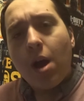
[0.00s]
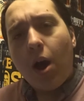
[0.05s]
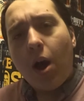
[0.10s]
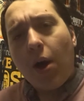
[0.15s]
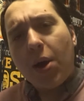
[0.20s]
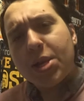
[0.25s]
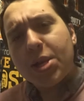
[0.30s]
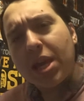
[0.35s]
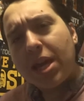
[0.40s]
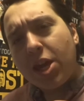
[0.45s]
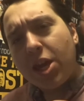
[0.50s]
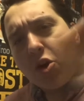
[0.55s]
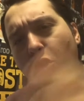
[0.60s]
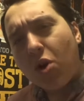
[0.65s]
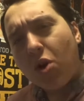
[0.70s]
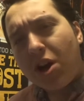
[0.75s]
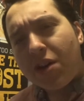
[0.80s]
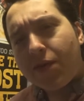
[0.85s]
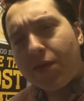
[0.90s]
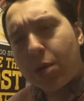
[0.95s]
asking you
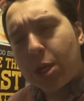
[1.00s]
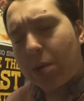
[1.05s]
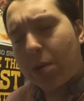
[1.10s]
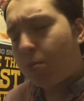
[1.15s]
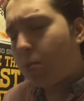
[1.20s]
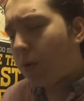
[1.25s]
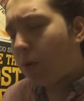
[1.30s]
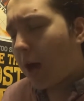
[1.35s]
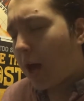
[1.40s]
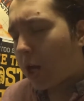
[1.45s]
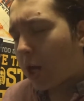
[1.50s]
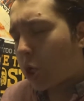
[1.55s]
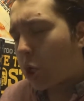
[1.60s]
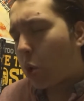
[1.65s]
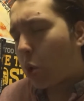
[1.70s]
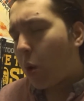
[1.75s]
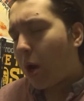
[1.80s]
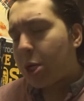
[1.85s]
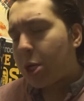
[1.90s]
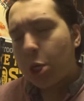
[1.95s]
guys for some
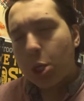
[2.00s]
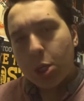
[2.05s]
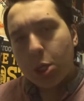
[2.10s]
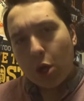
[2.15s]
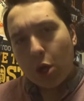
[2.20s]
questions